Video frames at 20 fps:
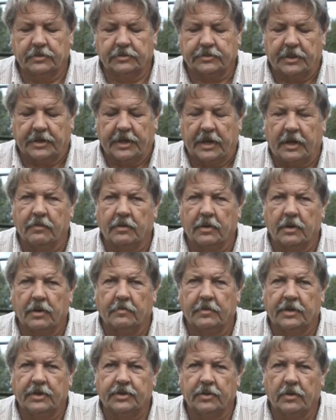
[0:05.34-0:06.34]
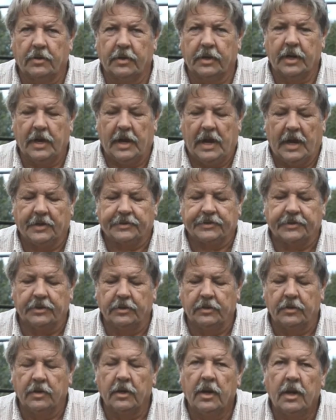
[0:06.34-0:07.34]
Today we're going to be showing you how
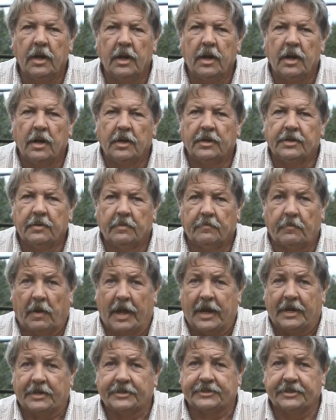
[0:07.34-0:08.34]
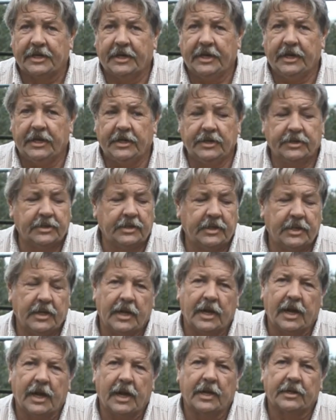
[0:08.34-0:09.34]
to plant
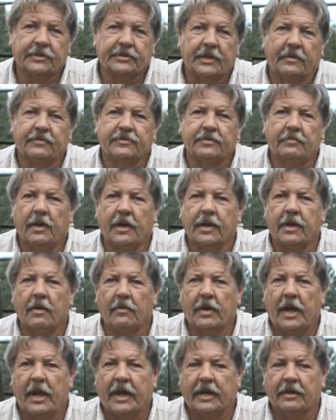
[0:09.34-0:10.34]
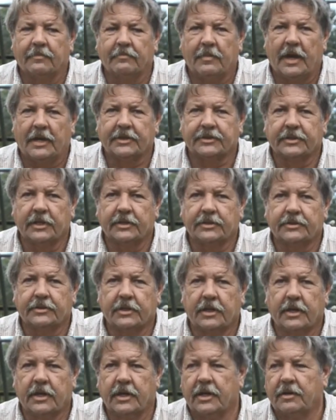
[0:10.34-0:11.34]
seeds, save some money on hanging baskets,
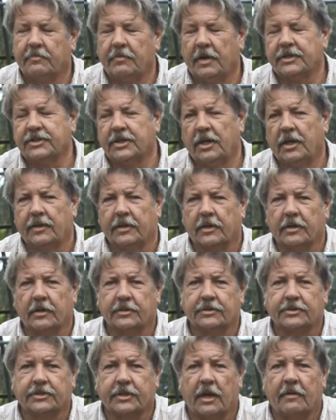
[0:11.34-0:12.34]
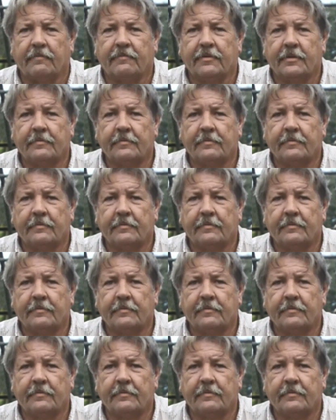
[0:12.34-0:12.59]
and a bunch of other good stuff.